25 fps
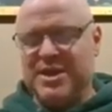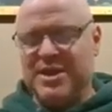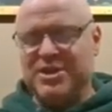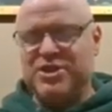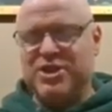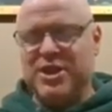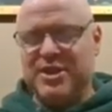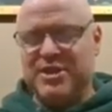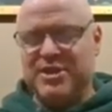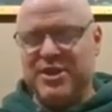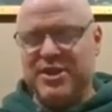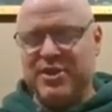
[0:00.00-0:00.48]

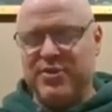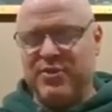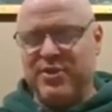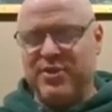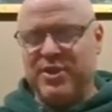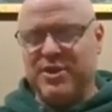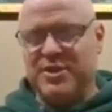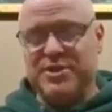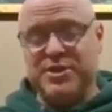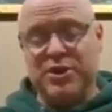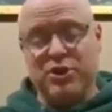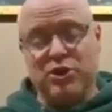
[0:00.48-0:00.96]
Such
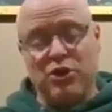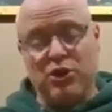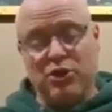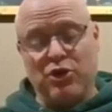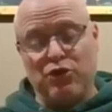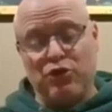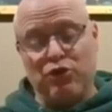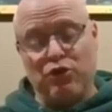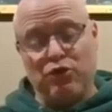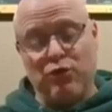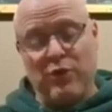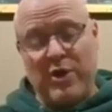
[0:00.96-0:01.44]
activities are
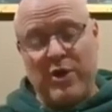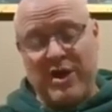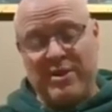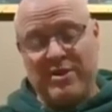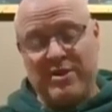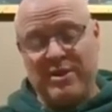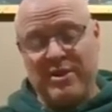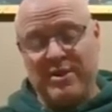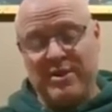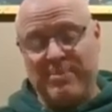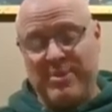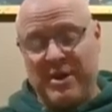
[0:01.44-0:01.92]
not
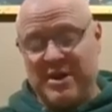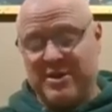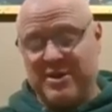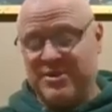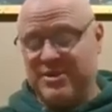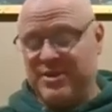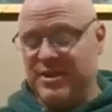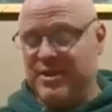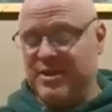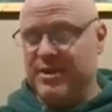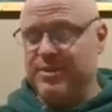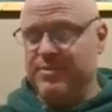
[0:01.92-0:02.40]
directly
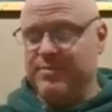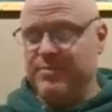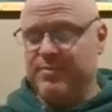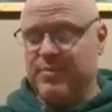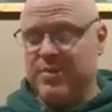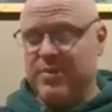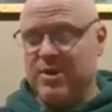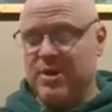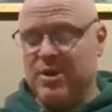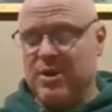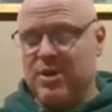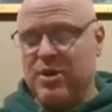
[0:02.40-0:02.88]

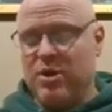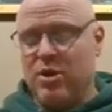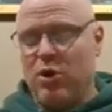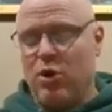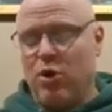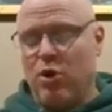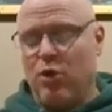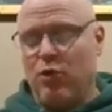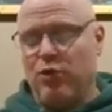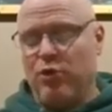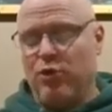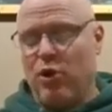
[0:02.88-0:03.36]
bhakti,
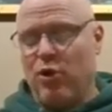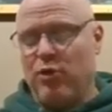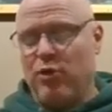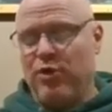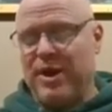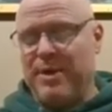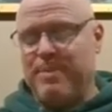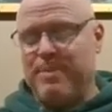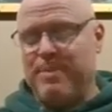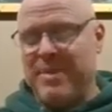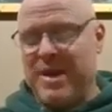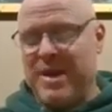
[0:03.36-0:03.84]

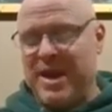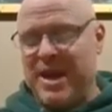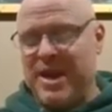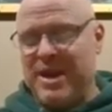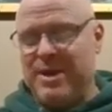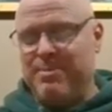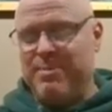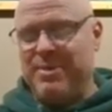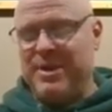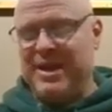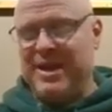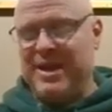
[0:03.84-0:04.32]
although they
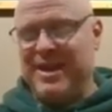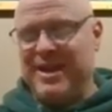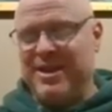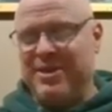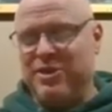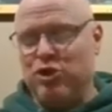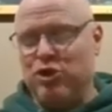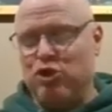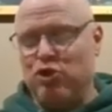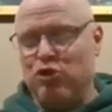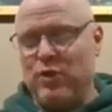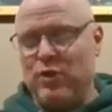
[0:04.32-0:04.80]
may
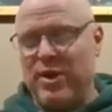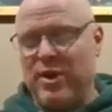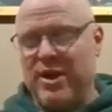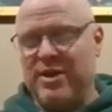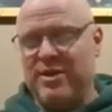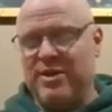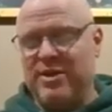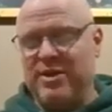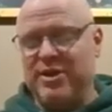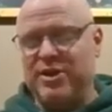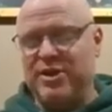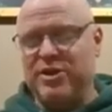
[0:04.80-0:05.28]
be
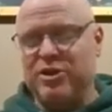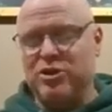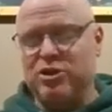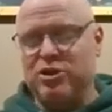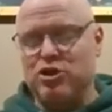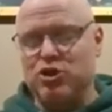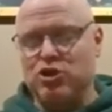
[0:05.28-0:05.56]
indirectly